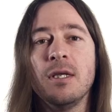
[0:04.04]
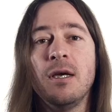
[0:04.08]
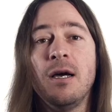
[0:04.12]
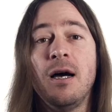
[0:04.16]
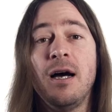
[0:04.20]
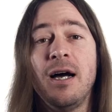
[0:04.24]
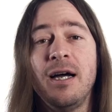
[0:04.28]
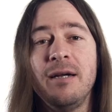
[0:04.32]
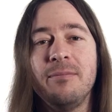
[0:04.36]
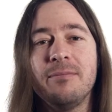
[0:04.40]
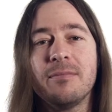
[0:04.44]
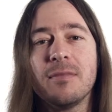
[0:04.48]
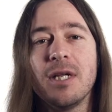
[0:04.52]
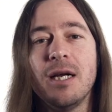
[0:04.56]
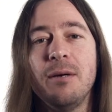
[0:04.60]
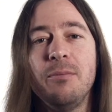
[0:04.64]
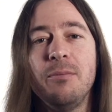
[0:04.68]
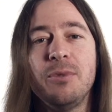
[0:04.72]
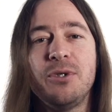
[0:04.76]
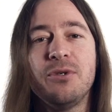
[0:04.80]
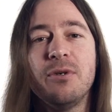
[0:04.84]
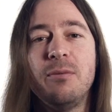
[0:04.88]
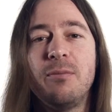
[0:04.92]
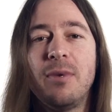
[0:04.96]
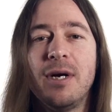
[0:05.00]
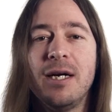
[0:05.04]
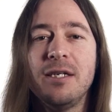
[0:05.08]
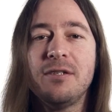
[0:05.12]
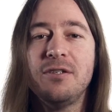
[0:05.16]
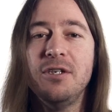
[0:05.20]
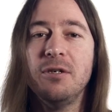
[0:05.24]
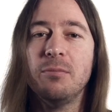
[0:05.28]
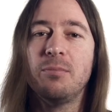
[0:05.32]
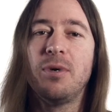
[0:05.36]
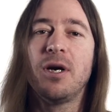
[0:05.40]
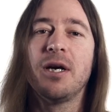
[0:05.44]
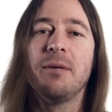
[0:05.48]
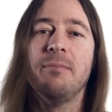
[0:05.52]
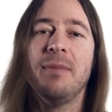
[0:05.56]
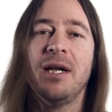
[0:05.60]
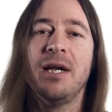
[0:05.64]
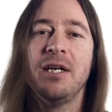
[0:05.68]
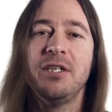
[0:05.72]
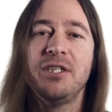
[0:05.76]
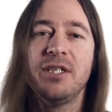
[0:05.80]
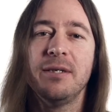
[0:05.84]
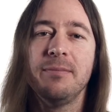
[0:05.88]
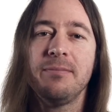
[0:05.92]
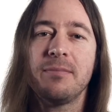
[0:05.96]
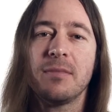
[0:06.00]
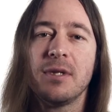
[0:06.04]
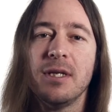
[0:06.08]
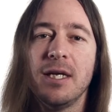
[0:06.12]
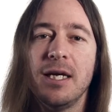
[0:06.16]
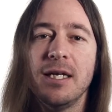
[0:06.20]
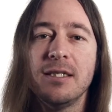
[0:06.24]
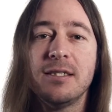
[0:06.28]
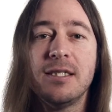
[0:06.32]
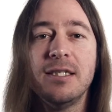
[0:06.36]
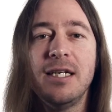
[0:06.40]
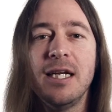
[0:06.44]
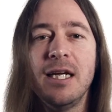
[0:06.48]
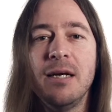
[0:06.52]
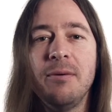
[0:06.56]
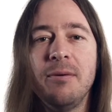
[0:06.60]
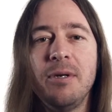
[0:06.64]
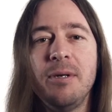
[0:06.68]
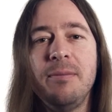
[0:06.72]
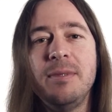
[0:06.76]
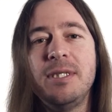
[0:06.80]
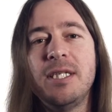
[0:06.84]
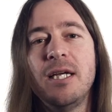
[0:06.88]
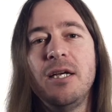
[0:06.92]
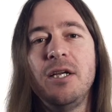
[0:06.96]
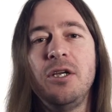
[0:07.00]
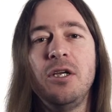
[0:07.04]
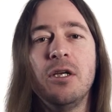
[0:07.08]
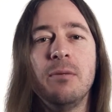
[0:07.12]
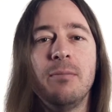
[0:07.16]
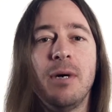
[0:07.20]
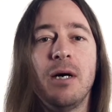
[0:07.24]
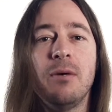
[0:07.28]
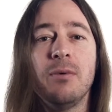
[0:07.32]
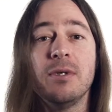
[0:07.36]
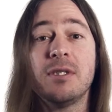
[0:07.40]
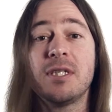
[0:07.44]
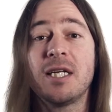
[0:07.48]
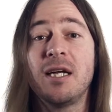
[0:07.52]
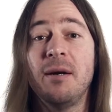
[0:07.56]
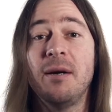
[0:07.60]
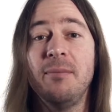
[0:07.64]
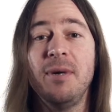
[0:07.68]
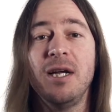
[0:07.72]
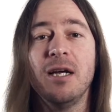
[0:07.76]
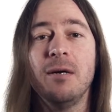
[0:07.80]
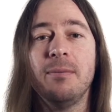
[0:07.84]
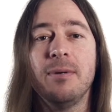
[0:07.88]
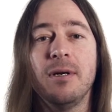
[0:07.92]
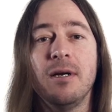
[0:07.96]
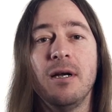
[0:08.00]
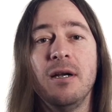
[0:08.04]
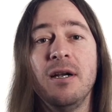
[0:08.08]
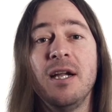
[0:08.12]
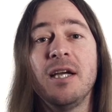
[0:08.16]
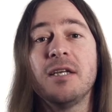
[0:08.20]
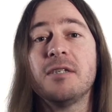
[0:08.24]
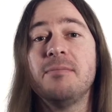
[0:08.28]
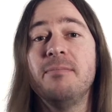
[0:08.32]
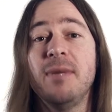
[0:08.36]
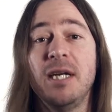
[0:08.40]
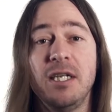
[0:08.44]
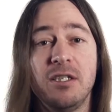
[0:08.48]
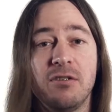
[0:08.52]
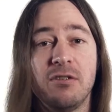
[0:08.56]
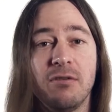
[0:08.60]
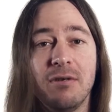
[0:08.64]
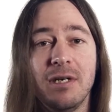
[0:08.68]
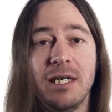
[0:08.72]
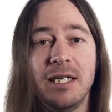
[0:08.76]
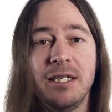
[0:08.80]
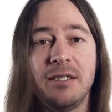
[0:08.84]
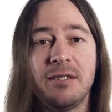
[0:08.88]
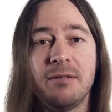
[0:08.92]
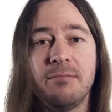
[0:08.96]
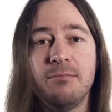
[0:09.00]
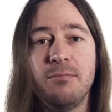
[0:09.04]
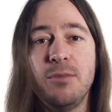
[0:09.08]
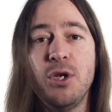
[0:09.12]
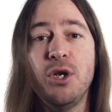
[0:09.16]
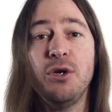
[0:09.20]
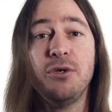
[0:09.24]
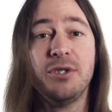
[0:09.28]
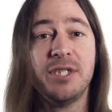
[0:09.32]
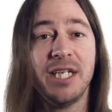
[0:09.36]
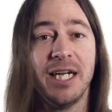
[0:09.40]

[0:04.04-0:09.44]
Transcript: Hi, I'm Sean Bryce, Nuke Product Manager, and today I'm going to be telling you about what's coming up on our next major release, NUKE